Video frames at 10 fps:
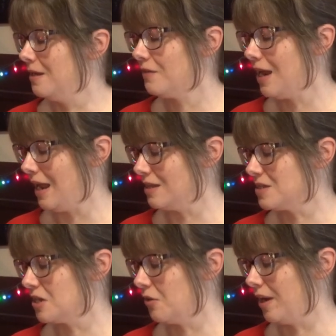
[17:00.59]
even hand
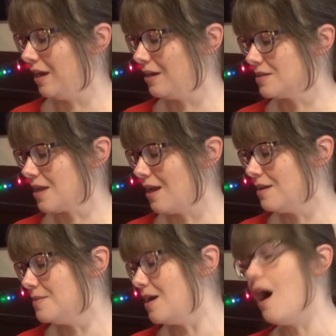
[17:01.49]
sewing, because I
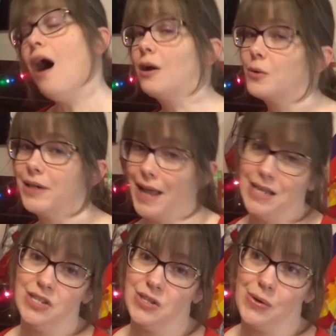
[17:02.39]
am an awkward
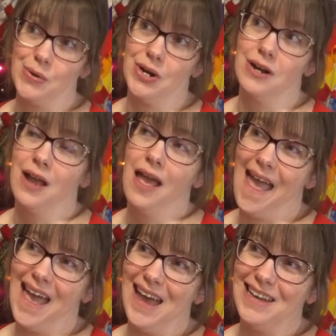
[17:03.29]
hand sewer
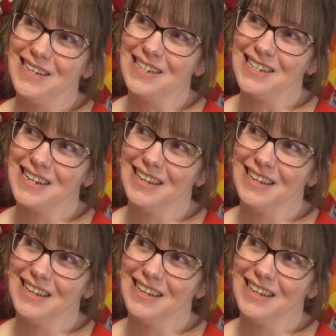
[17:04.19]
and